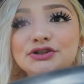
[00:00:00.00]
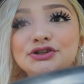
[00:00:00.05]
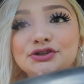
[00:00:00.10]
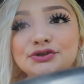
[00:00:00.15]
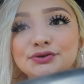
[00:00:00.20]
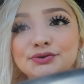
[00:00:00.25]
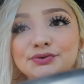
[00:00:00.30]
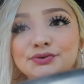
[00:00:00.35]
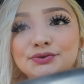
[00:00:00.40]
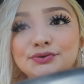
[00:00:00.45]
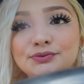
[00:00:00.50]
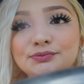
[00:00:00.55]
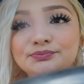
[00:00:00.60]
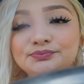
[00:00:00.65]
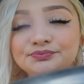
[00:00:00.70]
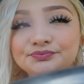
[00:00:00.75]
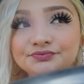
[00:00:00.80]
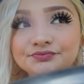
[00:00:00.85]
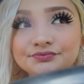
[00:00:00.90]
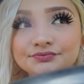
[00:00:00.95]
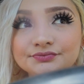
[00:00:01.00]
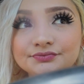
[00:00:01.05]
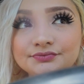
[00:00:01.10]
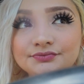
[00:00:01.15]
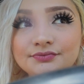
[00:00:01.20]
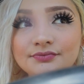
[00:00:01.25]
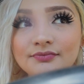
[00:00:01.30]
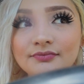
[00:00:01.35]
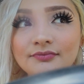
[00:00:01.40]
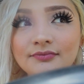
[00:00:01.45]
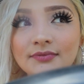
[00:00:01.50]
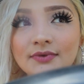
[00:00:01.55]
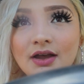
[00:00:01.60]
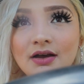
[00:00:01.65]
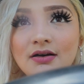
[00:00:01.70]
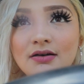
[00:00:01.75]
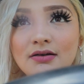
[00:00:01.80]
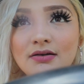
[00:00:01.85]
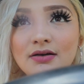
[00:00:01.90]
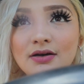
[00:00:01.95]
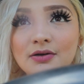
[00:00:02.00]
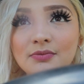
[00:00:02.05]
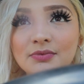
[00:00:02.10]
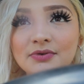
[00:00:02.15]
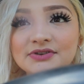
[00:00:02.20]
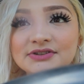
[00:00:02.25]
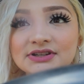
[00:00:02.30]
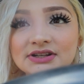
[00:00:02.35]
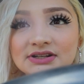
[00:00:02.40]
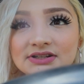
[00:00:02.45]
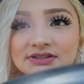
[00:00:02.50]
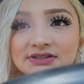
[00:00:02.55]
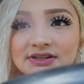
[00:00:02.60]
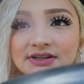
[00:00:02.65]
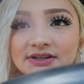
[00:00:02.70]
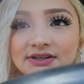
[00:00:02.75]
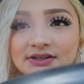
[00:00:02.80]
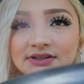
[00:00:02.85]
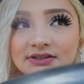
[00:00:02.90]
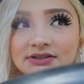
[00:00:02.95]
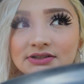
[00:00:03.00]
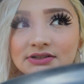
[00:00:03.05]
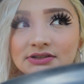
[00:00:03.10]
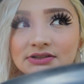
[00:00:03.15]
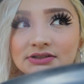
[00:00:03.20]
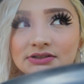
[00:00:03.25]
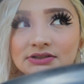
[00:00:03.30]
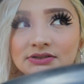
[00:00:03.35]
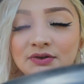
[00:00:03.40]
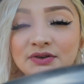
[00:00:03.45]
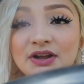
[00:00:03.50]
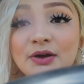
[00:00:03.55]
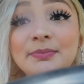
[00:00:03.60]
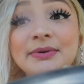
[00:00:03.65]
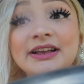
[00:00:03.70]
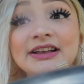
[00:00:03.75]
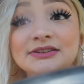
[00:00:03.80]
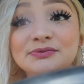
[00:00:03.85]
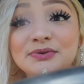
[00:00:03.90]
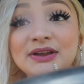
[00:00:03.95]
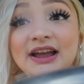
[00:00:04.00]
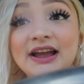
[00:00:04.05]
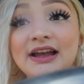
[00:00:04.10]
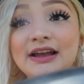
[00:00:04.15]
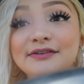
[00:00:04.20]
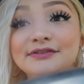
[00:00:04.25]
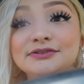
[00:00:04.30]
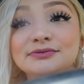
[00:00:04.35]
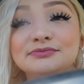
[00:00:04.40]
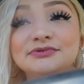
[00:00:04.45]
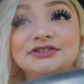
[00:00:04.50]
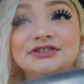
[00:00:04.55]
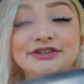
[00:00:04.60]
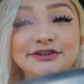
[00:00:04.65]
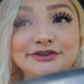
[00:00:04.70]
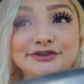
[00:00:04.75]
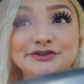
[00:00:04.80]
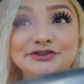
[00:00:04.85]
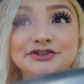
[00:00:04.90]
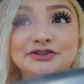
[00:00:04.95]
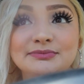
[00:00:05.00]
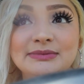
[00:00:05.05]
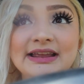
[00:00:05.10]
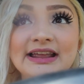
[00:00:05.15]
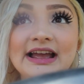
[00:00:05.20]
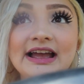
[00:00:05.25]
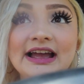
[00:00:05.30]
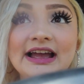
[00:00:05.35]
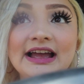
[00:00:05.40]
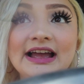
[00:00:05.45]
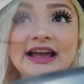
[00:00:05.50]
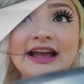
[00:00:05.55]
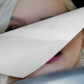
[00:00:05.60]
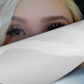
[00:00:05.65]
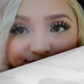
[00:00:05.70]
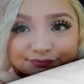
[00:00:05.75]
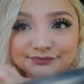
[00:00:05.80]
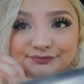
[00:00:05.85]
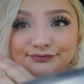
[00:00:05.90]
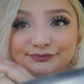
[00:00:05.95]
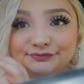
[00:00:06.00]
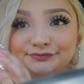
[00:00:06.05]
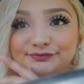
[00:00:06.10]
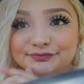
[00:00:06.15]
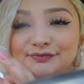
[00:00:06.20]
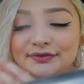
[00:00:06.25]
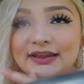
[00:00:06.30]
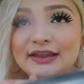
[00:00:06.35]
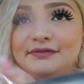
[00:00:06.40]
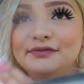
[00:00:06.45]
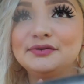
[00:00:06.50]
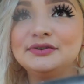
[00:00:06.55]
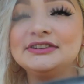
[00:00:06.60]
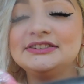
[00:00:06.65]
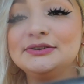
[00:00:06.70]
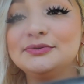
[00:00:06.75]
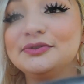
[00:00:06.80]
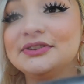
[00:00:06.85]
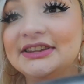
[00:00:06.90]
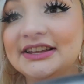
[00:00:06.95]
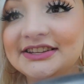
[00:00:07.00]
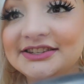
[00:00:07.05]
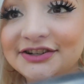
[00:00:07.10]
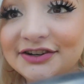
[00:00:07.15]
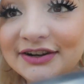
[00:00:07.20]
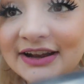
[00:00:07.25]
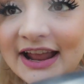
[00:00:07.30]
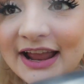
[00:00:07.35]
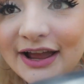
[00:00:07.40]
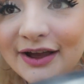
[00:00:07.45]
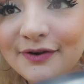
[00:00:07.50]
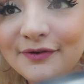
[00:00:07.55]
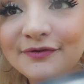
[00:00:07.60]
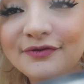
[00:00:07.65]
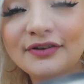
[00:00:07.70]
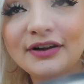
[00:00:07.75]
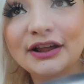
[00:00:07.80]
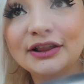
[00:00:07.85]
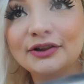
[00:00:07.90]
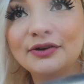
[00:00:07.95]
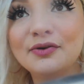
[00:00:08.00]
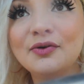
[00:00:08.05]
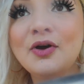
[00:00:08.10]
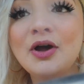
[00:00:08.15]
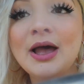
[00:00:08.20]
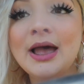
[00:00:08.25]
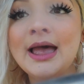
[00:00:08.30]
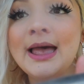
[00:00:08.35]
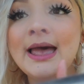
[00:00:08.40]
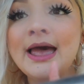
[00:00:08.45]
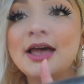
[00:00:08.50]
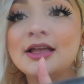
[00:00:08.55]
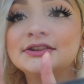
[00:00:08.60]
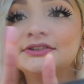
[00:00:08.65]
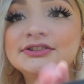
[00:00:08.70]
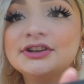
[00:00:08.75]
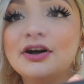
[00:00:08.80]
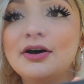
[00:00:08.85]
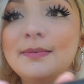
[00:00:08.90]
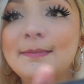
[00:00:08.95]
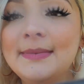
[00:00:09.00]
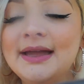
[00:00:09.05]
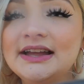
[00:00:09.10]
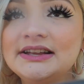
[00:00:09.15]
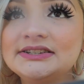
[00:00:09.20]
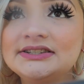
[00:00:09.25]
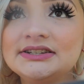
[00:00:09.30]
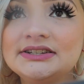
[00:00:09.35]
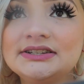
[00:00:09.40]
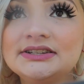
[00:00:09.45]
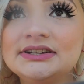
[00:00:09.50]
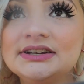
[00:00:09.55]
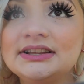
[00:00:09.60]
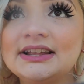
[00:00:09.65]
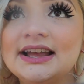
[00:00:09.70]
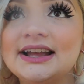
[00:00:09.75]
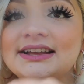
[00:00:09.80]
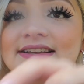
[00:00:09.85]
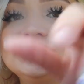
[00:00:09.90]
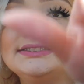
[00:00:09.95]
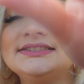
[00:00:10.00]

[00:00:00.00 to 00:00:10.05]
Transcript: to, um, what was I going to say? oh yeah because we have some stickers to make if you want to see what they turn out follow doll magic like i